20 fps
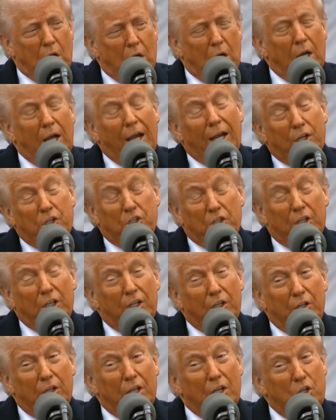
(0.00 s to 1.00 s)

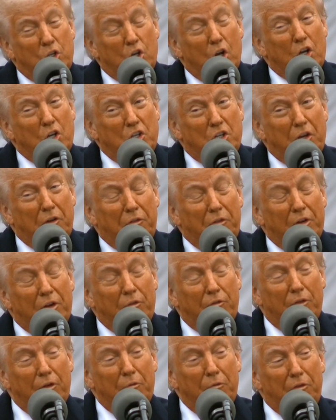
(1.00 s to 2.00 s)
Actually, they charge different,
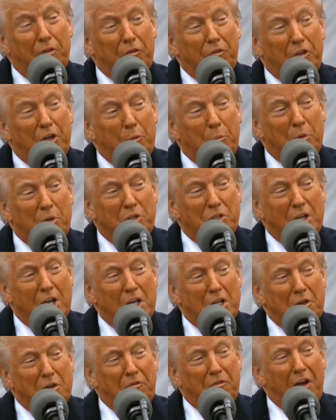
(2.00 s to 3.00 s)
from
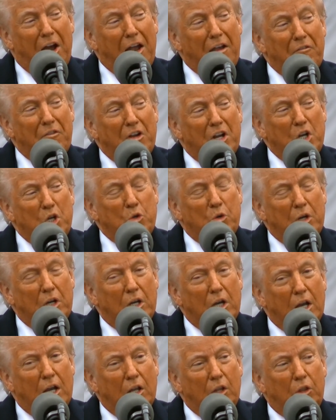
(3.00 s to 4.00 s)
50% to
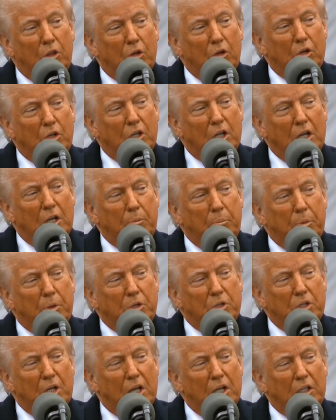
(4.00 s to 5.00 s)

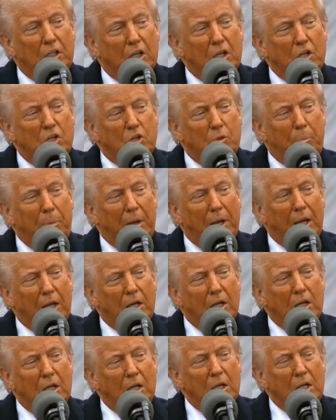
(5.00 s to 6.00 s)
513%. And
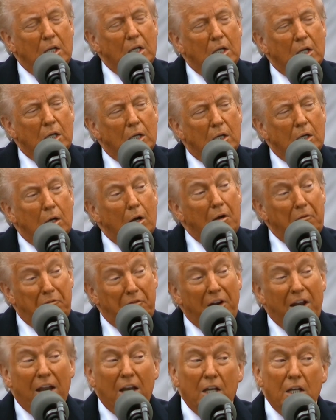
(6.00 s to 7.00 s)
Japan, our
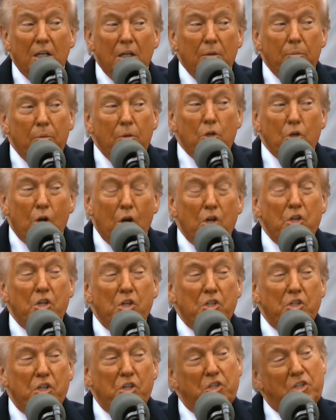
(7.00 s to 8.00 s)
friend,
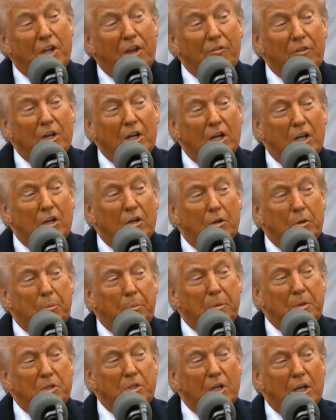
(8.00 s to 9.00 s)
charges us
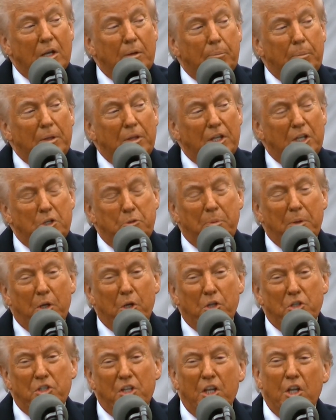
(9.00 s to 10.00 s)
700%. But that's
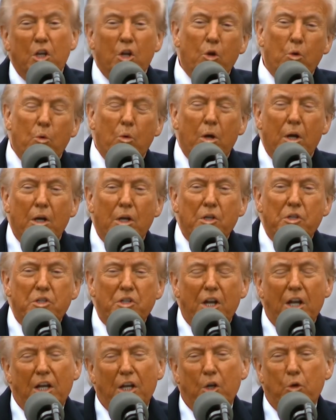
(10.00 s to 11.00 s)
because they don't want us
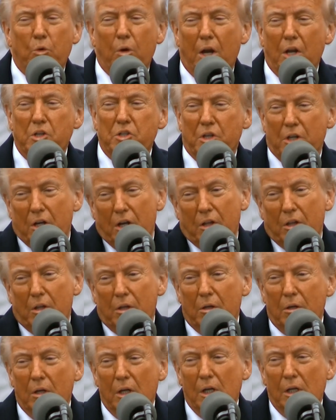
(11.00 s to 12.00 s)
selling rice,
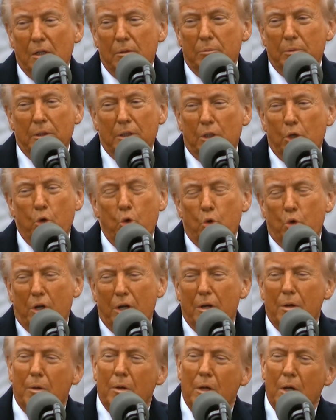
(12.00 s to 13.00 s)
another thing. Who
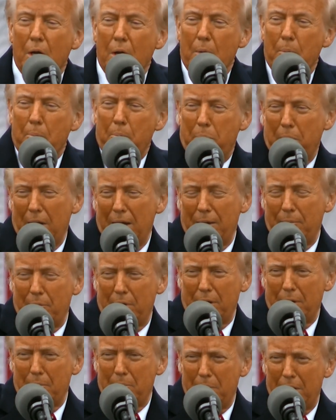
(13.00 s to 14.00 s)
can blame
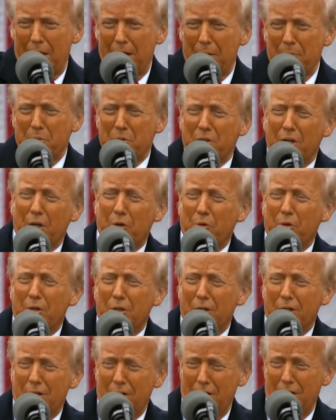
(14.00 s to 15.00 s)
them, Madam
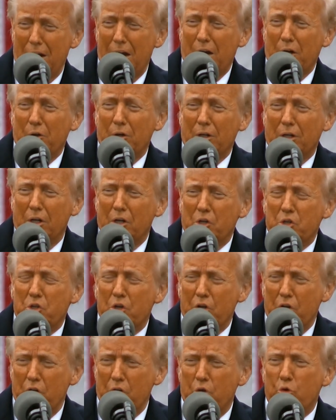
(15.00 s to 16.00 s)
Secretary?
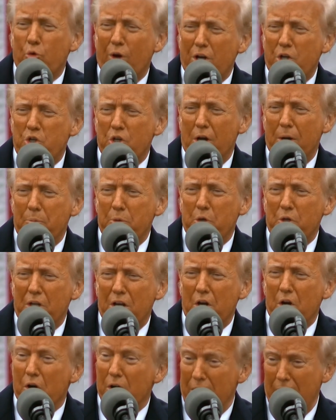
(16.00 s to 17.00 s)
Agriculture, great job you
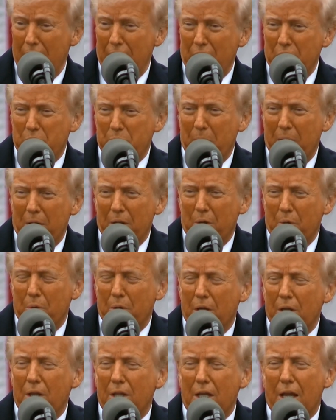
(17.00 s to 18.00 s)
did on eggs, by the
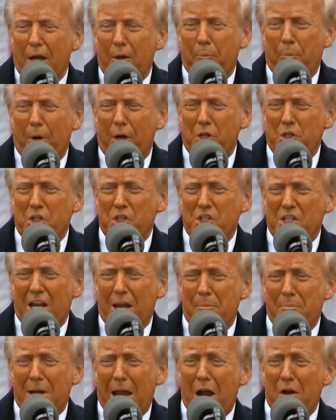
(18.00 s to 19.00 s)
way. The egg prices
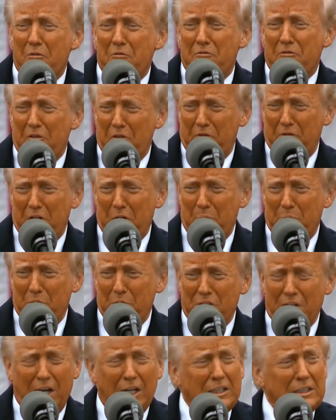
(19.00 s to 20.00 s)
came down
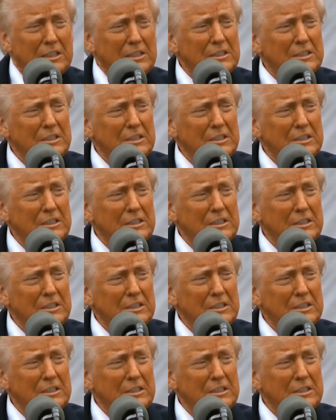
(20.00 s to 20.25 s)
50%.